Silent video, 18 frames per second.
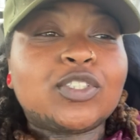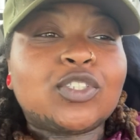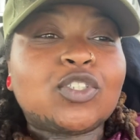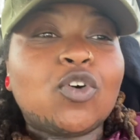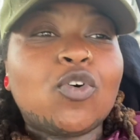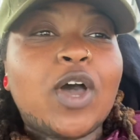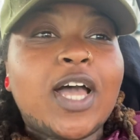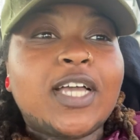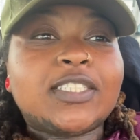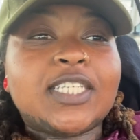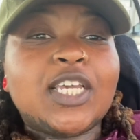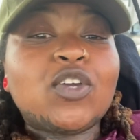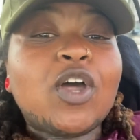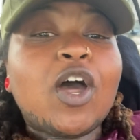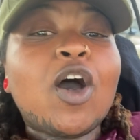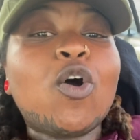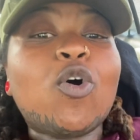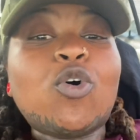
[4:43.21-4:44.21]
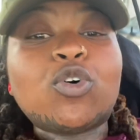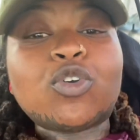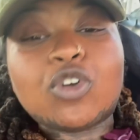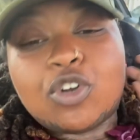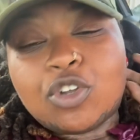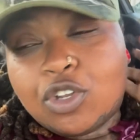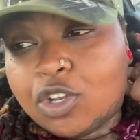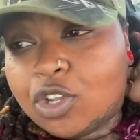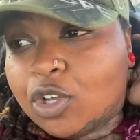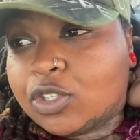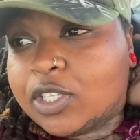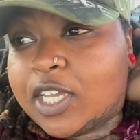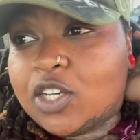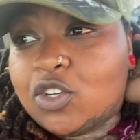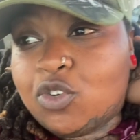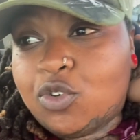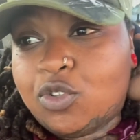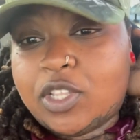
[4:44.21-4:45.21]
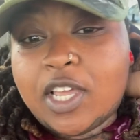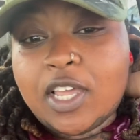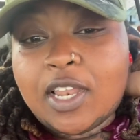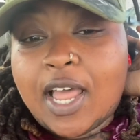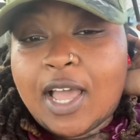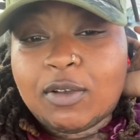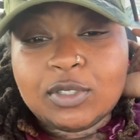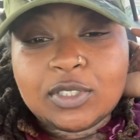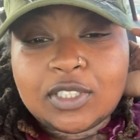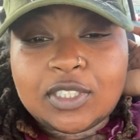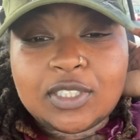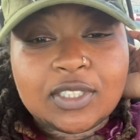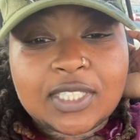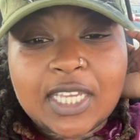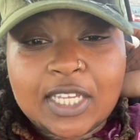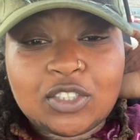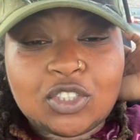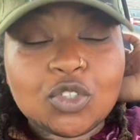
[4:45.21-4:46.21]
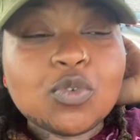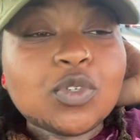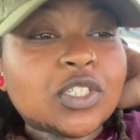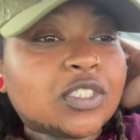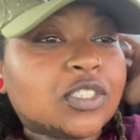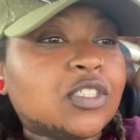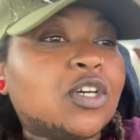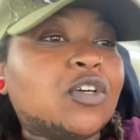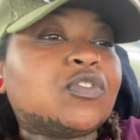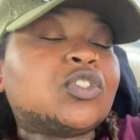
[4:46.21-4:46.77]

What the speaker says: So as they got older, they knew that I was tattooing and stuff.